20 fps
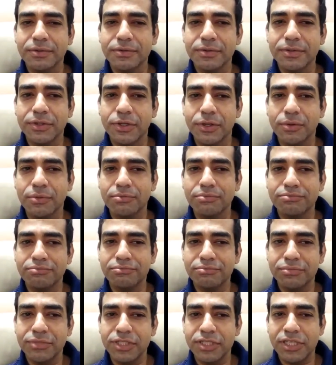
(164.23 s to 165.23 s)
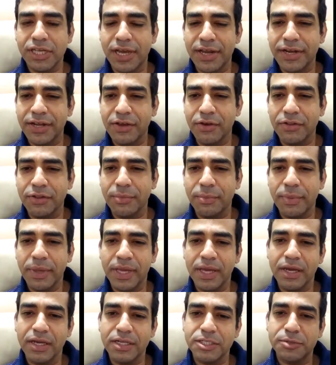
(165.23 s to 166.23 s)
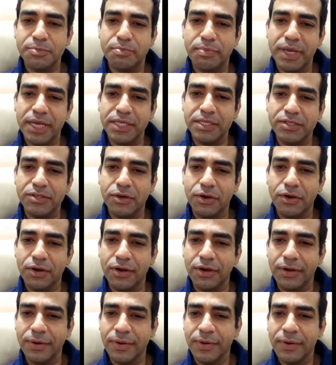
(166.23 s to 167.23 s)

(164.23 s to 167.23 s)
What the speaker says: you know, deciding on the pay cuts based on